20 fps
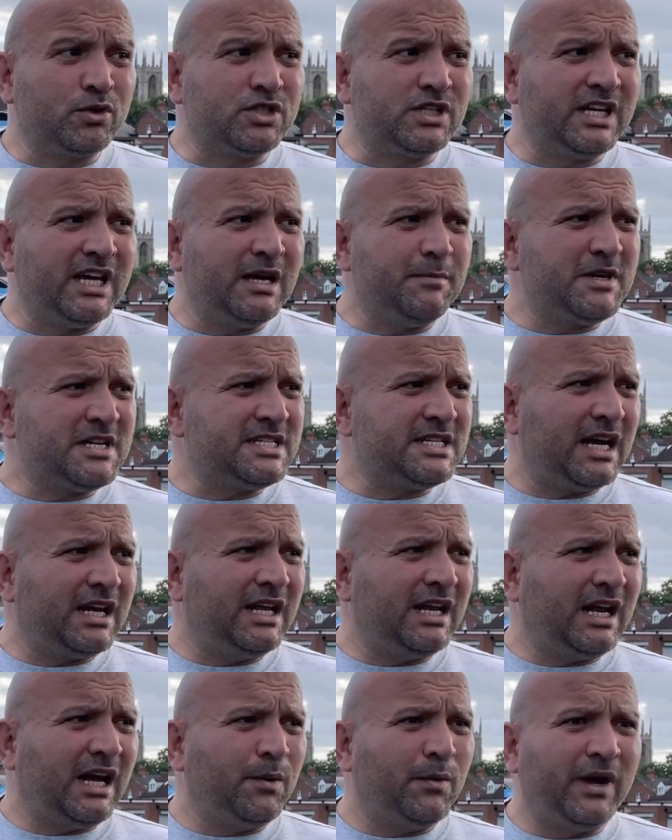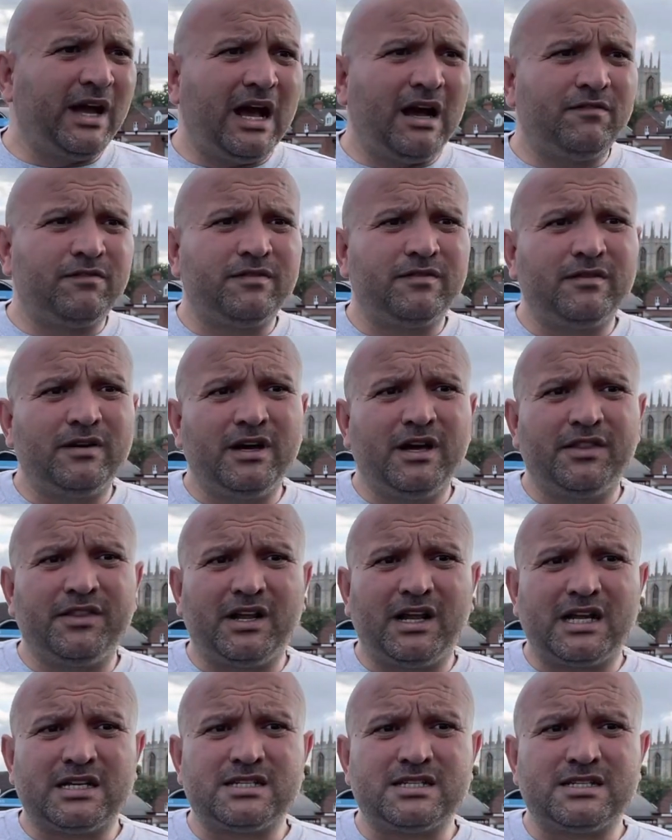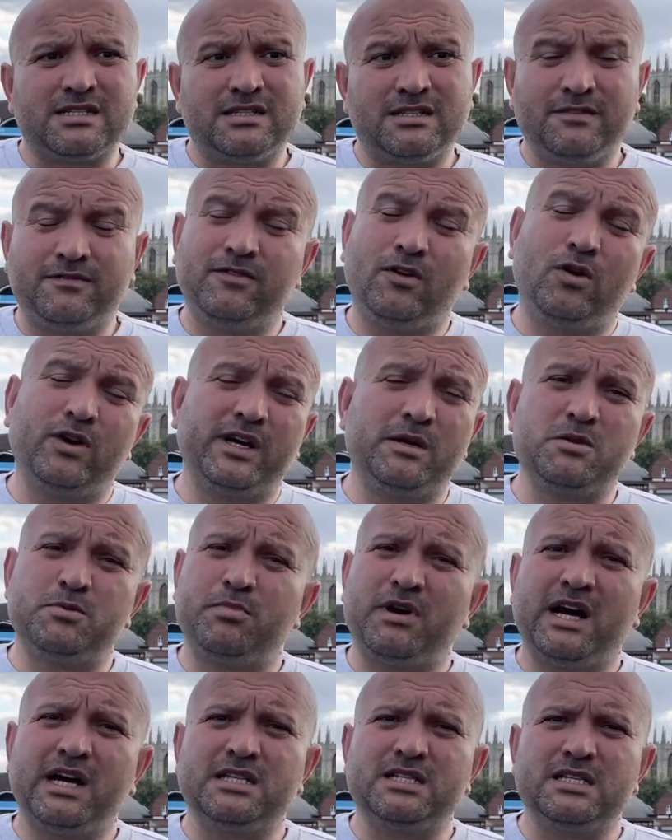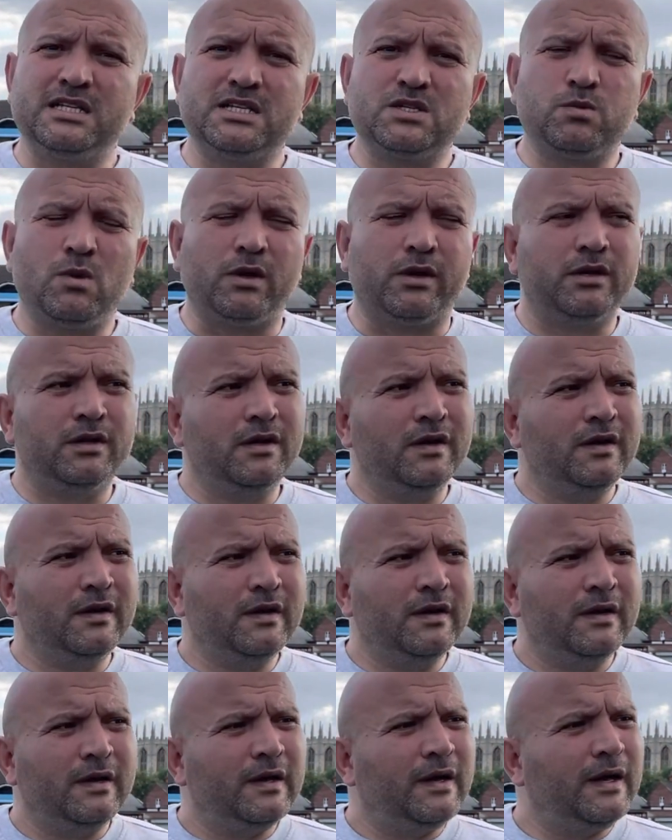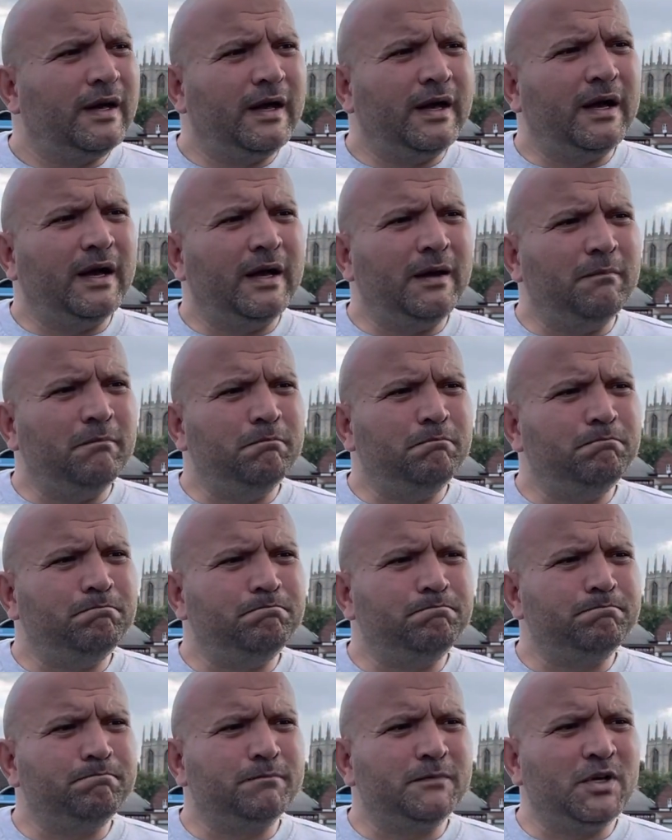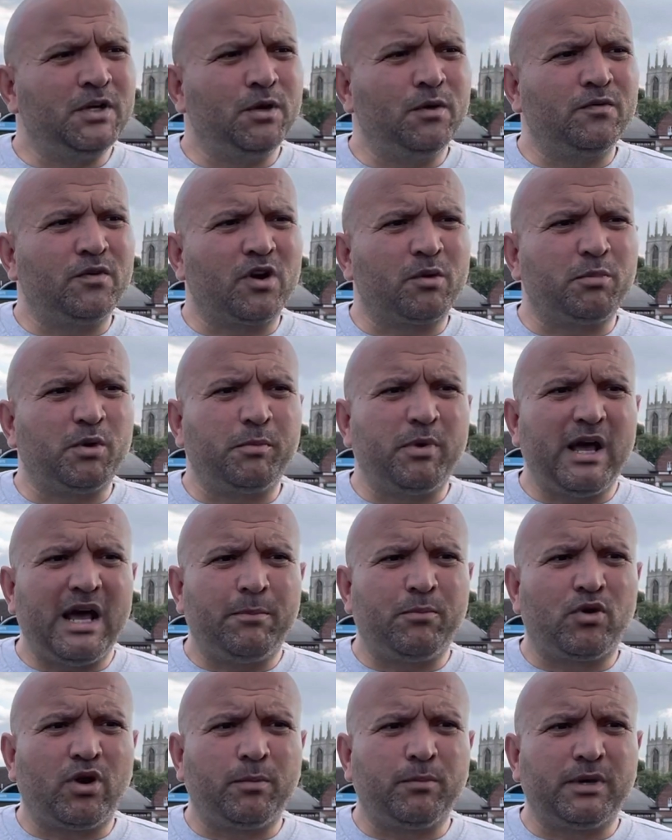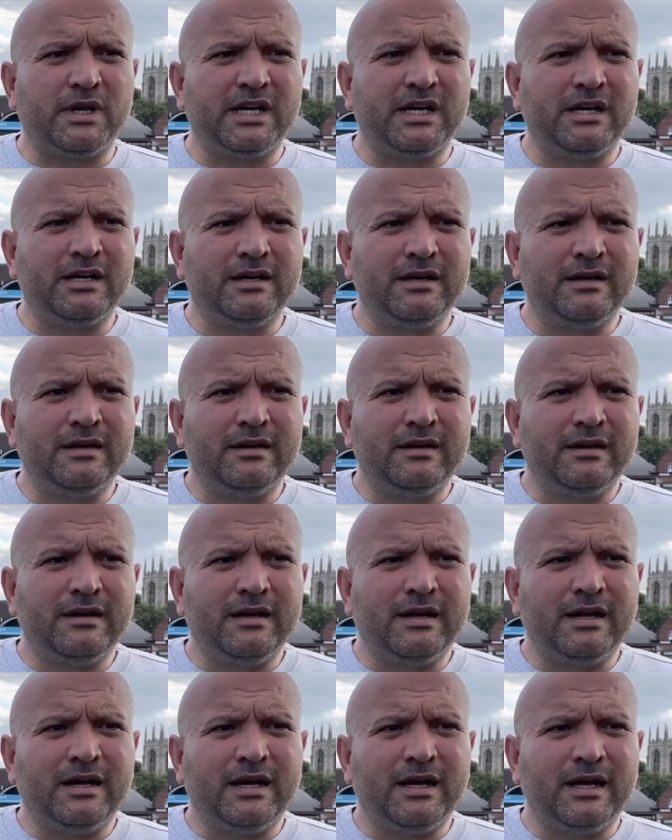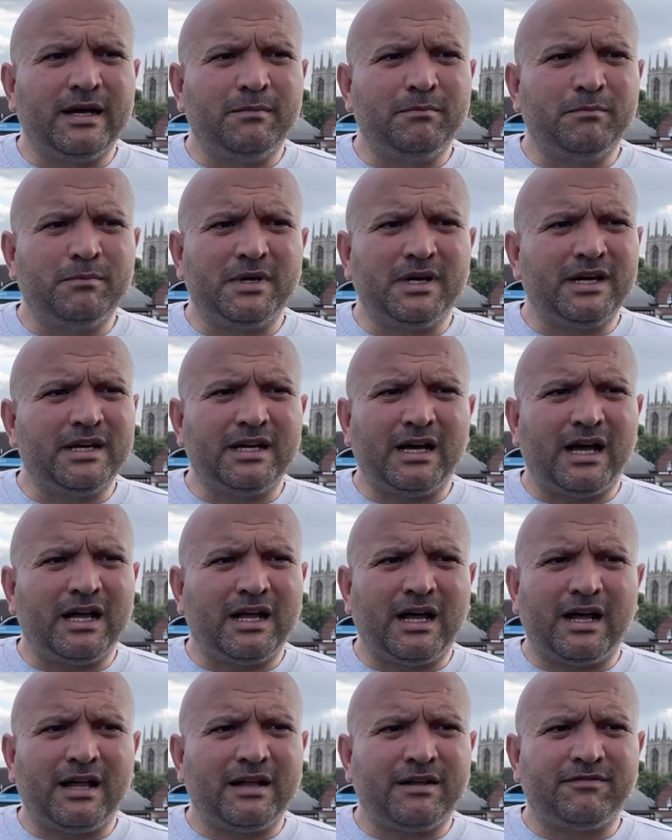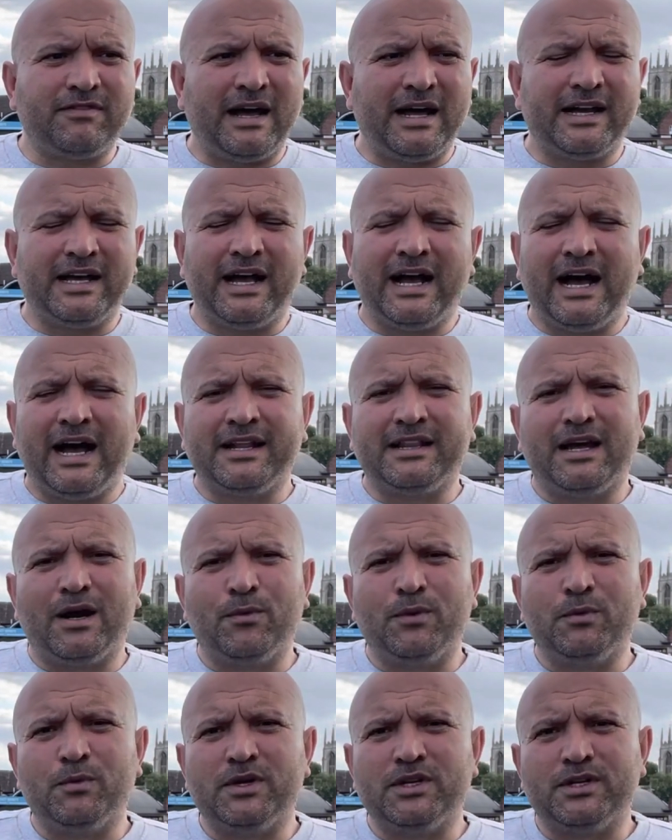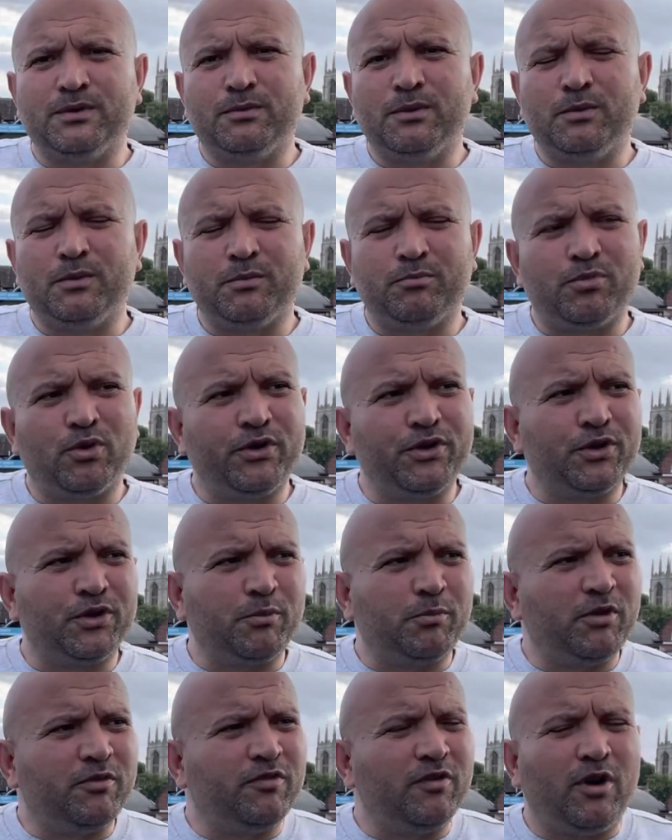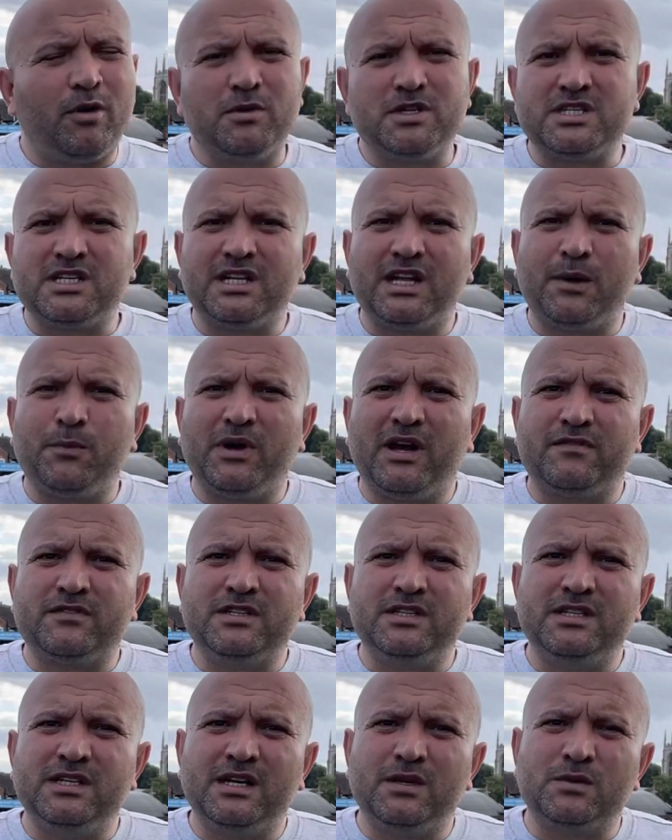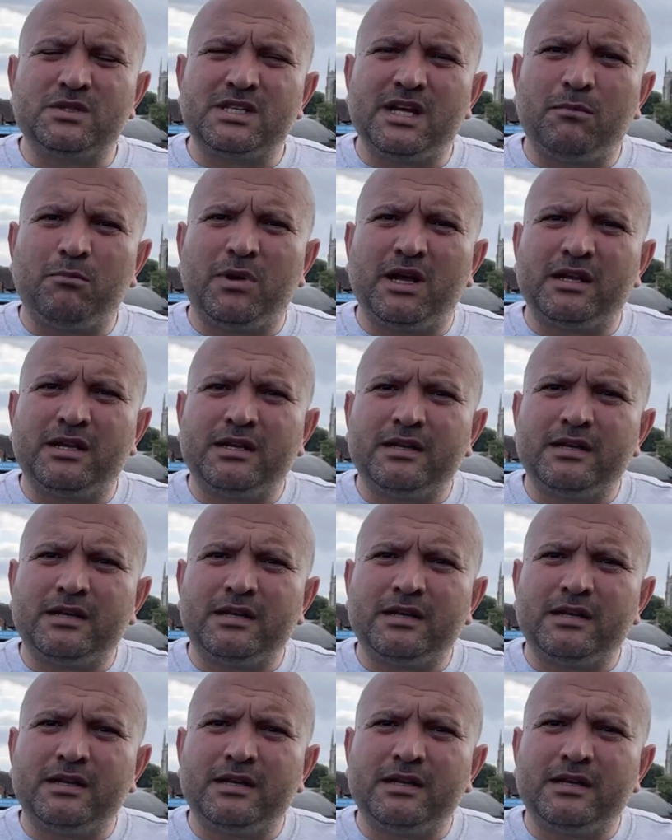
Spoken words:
the game exactly like we have the 4 games prior to this one. You know, we've got to prepare properly. But I find it hard that we would put another performance in like we have today. It was that bad.